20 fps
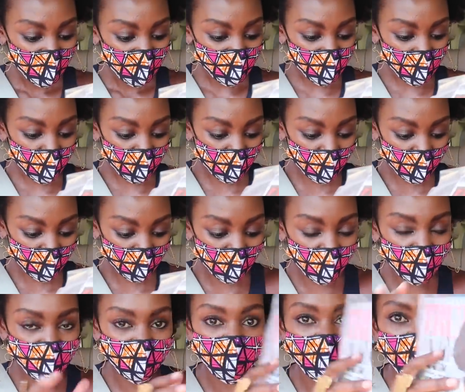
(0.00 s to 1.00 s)
so i really
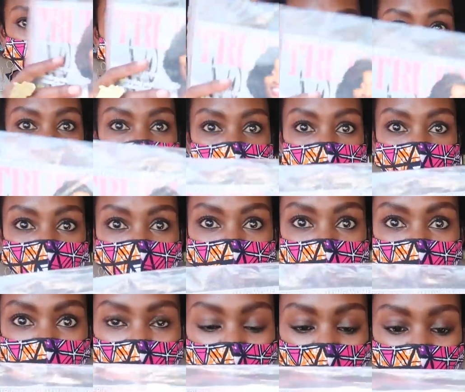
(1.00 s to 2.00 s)
want to read this is the
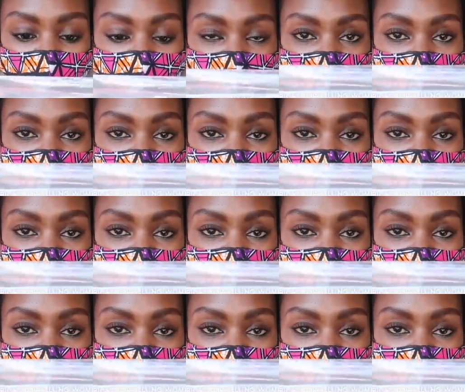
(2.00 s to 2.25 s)
true love